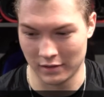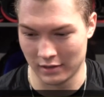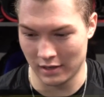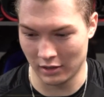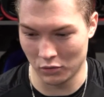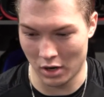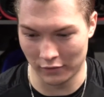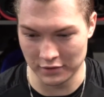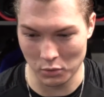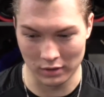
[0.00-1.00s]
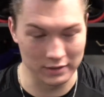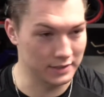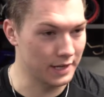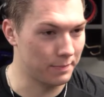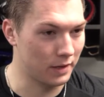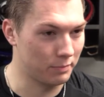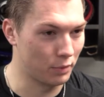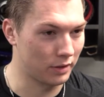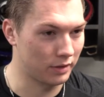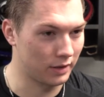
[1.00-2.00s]
And, you know, I obviously wanted to step up
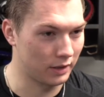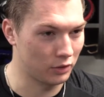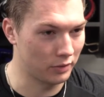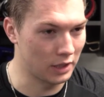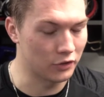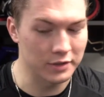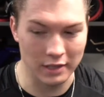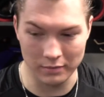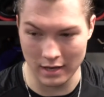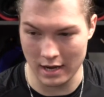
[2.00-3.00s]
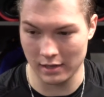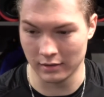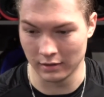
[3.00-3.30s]
with, you know, the injuries that we had.